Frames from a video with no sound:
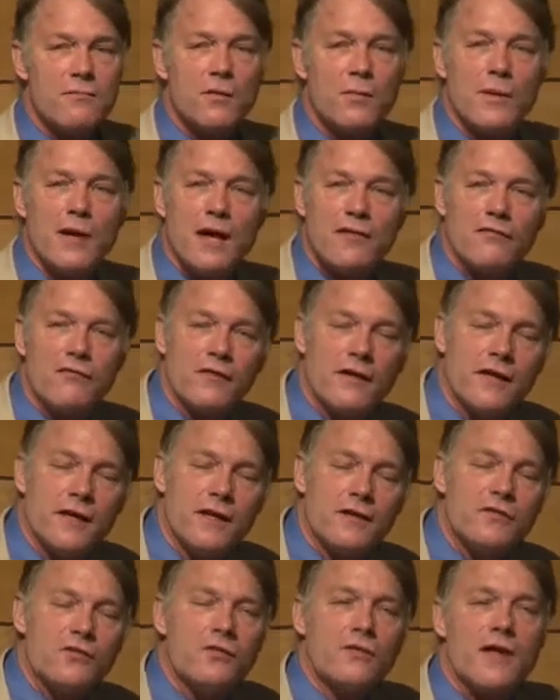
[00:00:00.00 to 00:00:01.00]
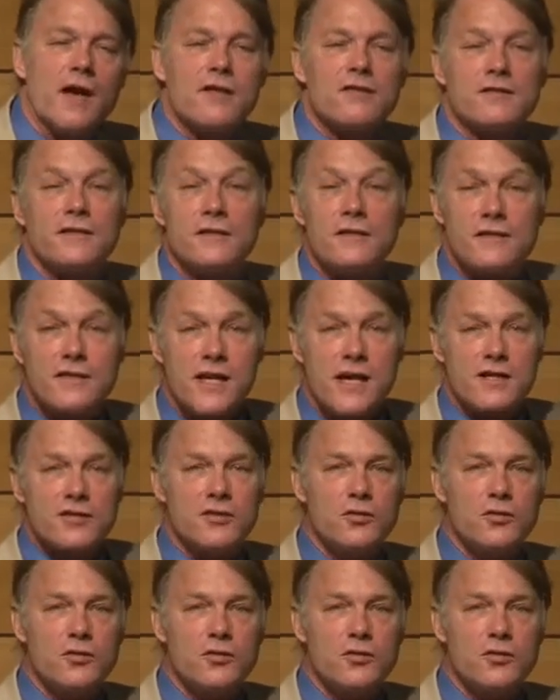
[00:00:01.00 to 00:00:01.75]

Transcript: but we had flooding in 2006,